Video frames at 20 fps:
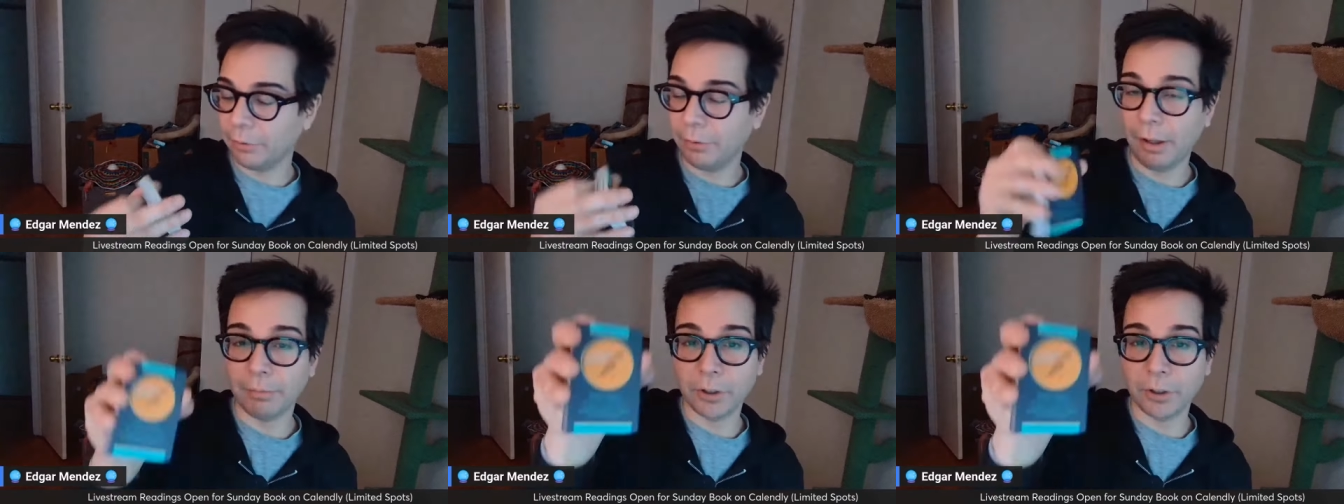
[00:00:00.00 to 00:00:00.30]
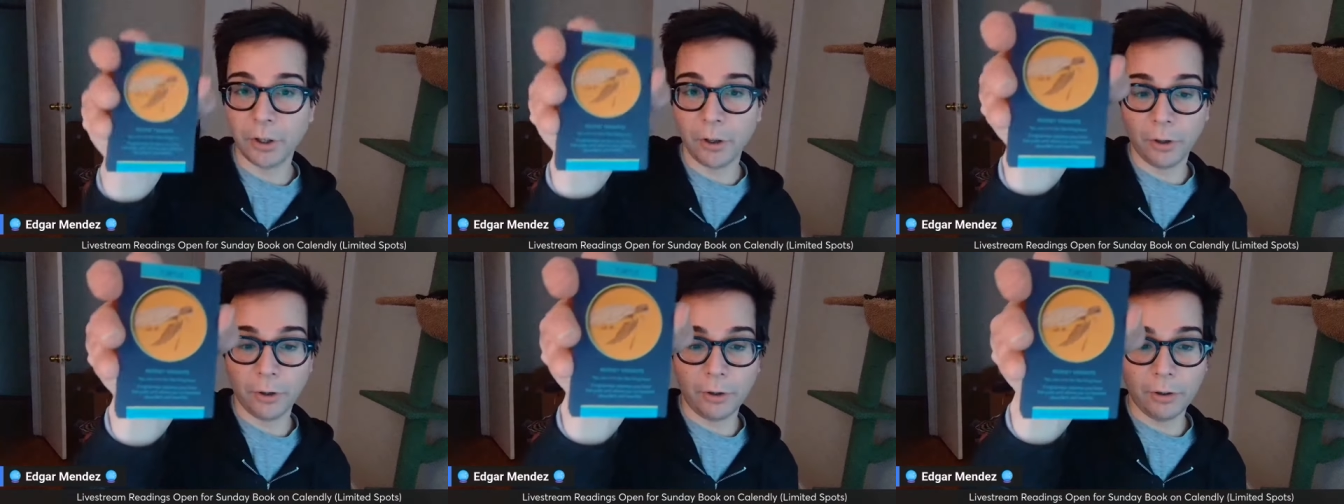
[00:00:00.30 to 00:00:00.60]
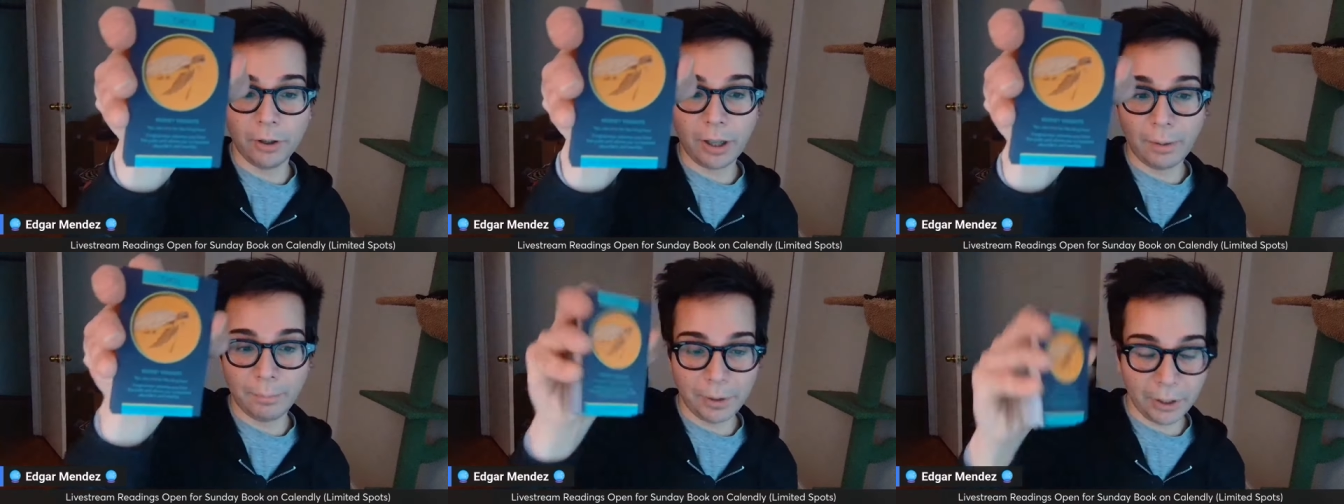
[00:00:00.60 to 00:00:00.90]
We have turtle
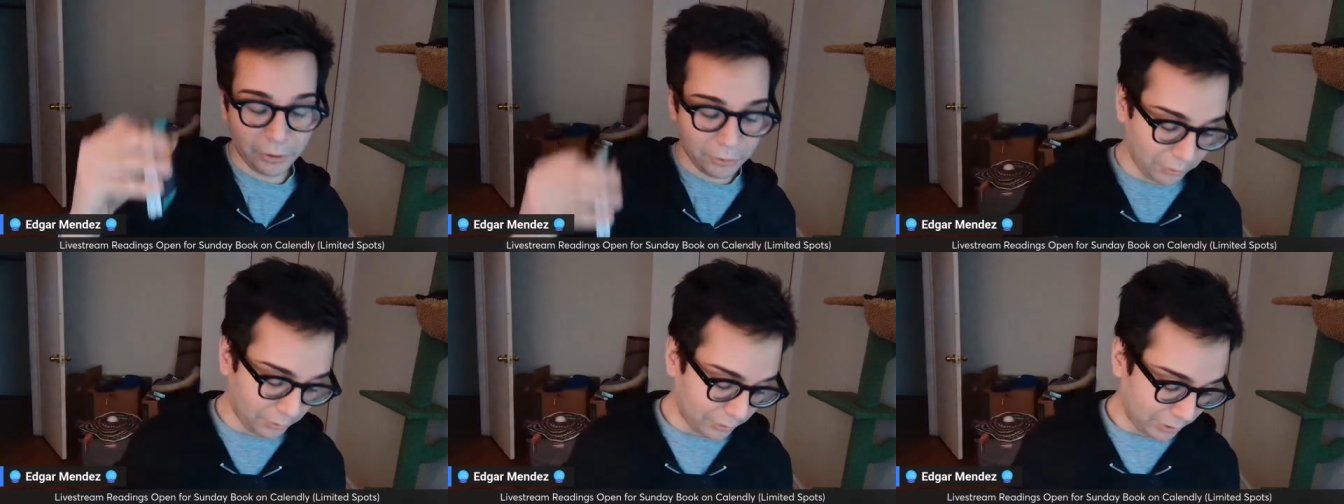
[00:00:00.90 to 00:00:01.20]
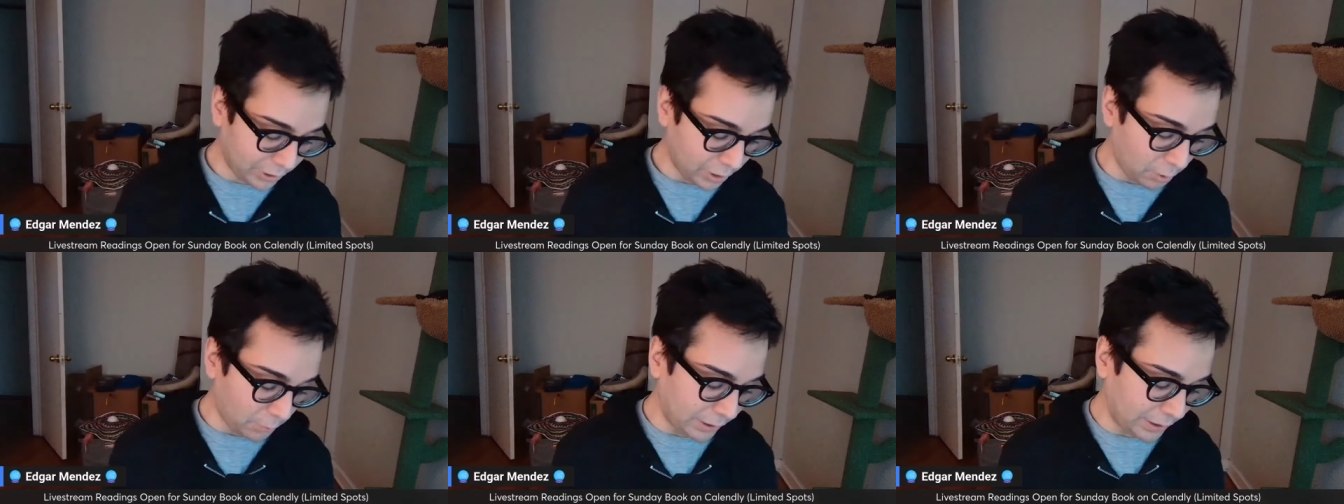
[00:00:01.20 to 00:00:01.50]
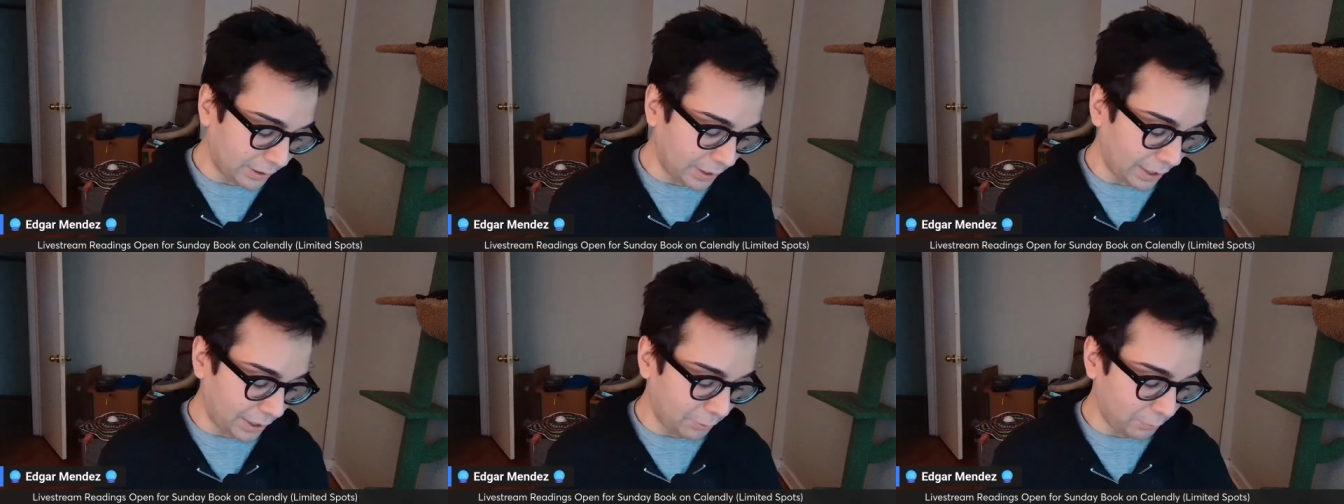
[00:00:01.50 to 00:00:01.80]
coming through. Slow and
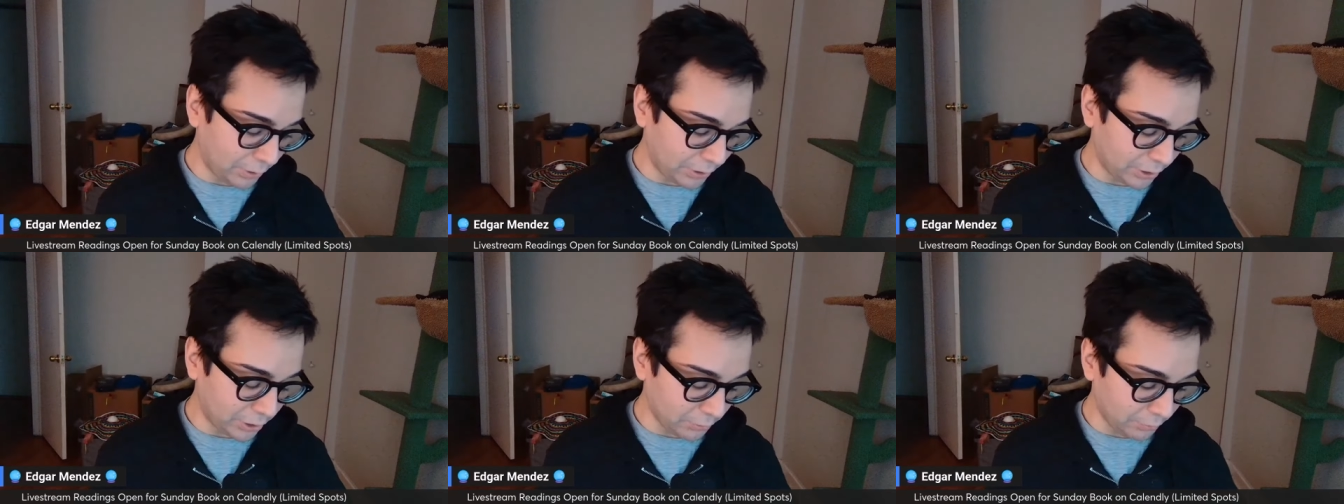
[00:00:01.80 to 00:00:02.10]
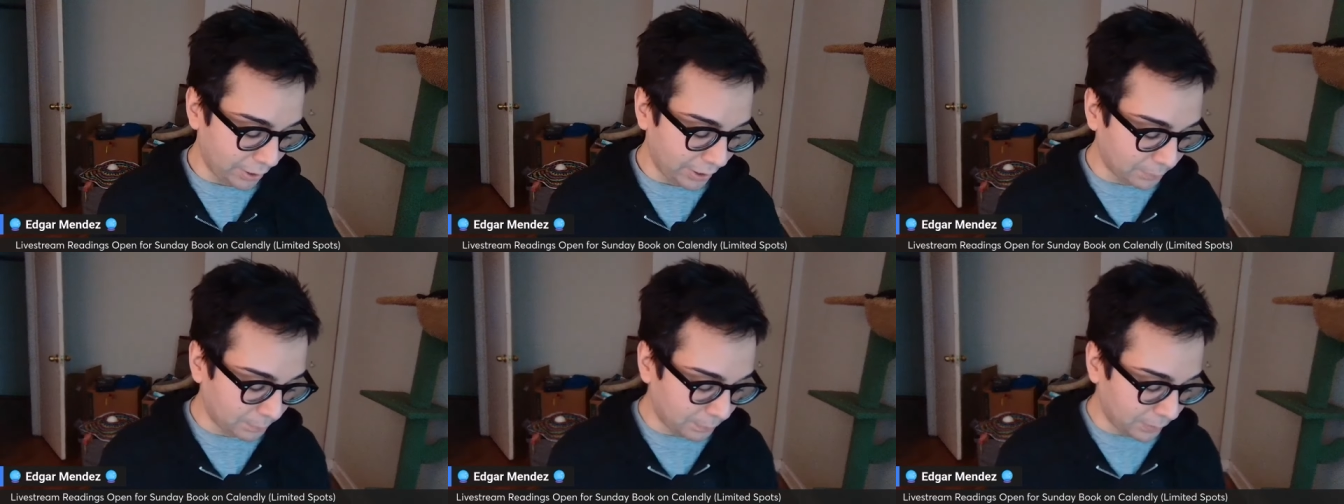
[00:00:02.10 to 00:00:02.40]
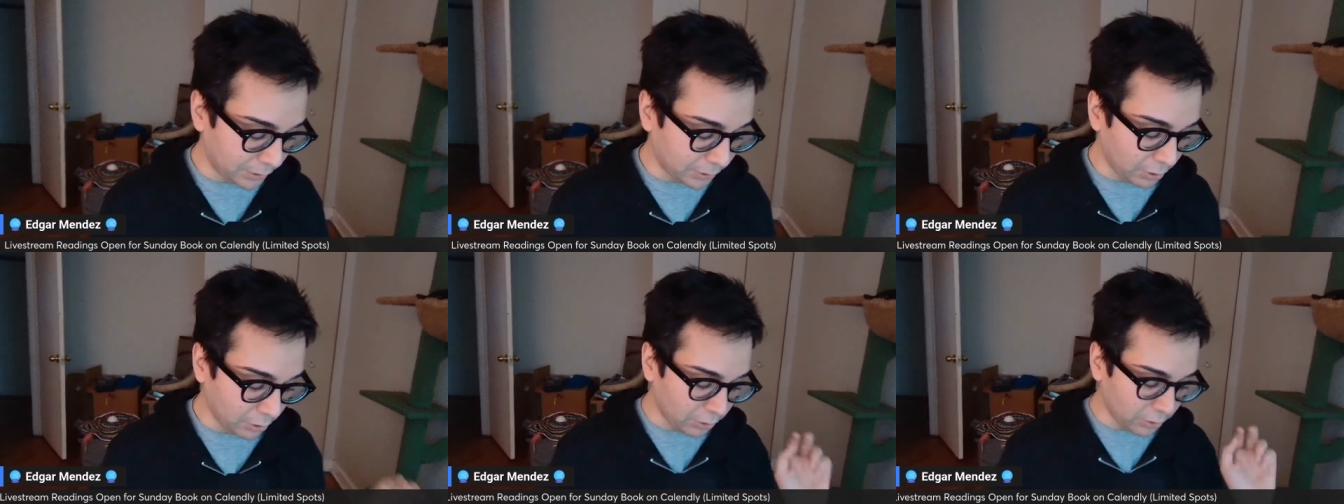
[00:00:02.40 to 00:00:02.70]
steady wins the race,
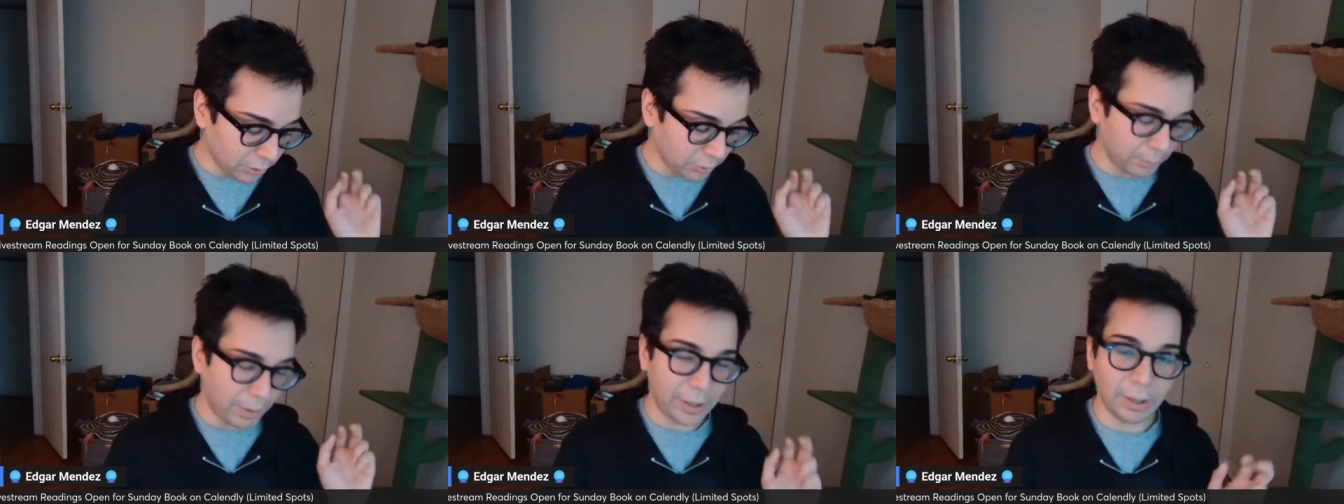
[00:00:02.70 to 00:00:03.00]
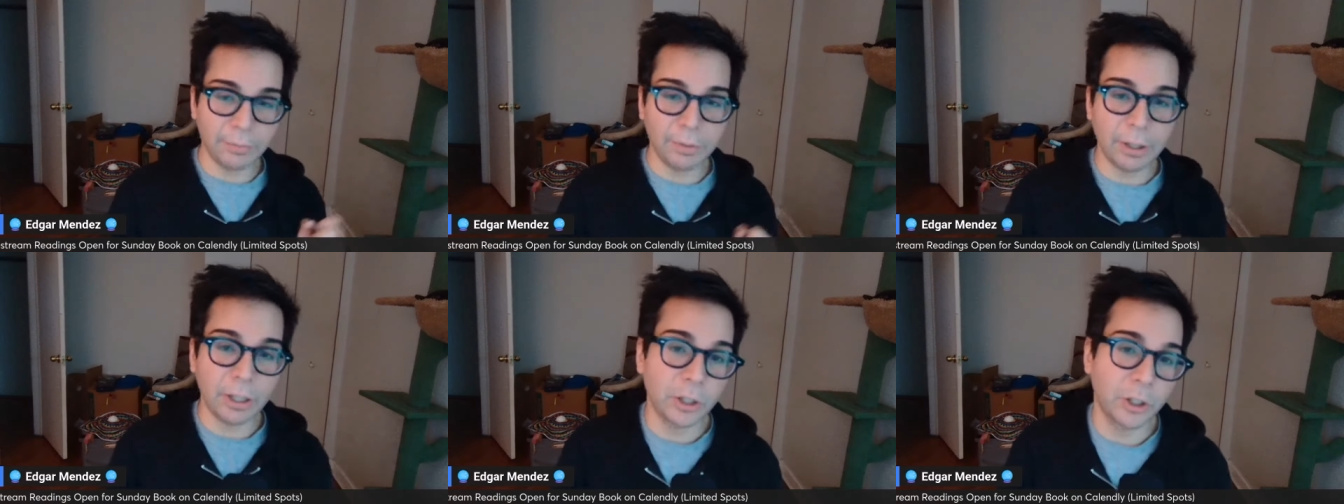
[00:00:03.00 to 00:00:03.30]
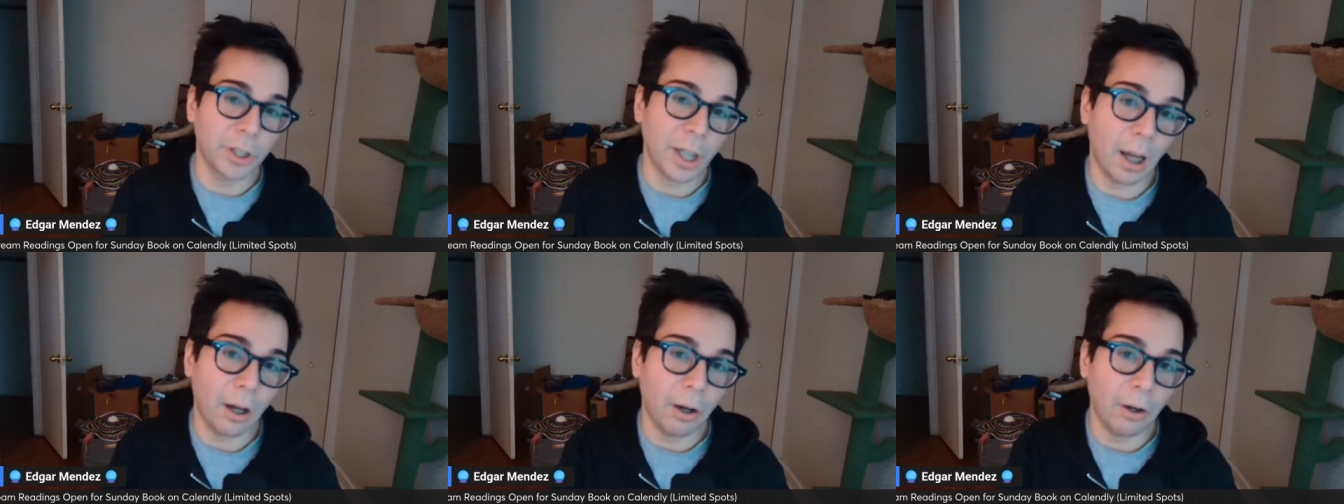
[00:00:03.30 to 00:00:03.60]
but turtles remind me of the
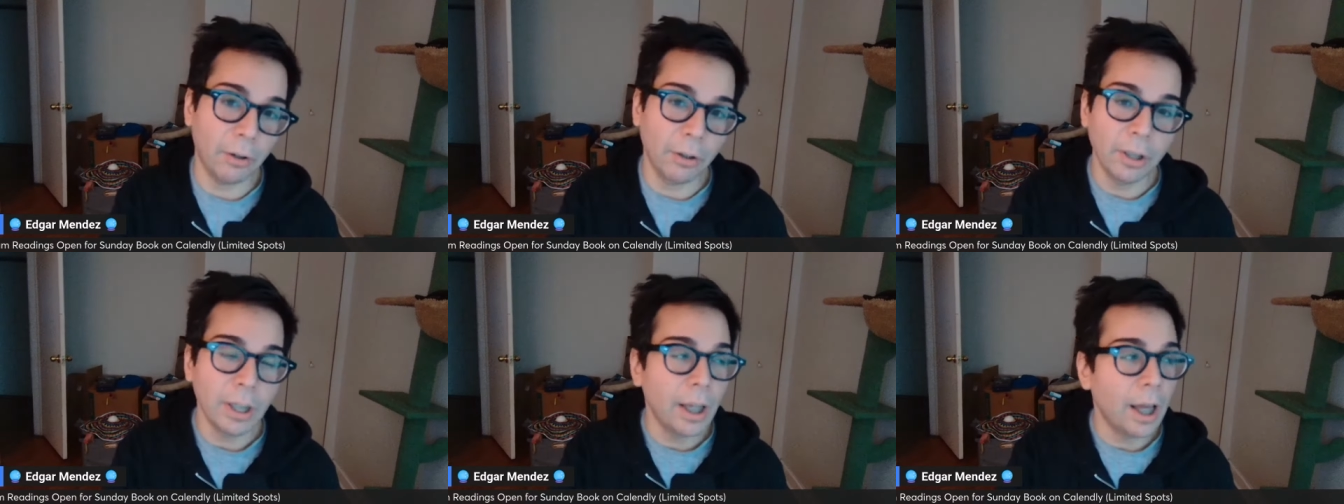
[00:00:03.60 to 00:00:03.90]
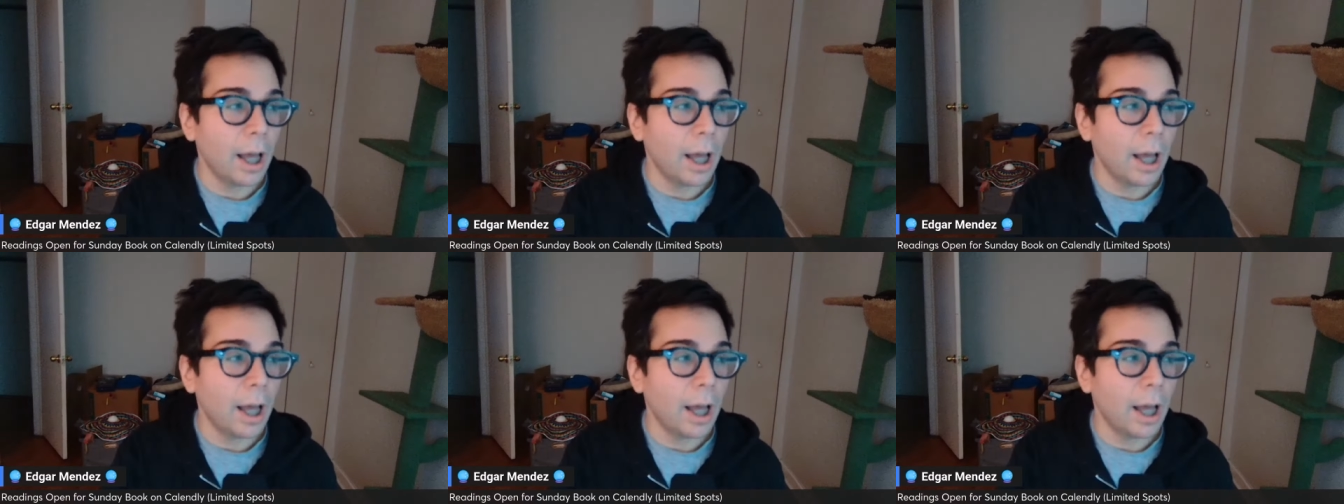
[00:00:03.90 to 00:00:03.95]
shell.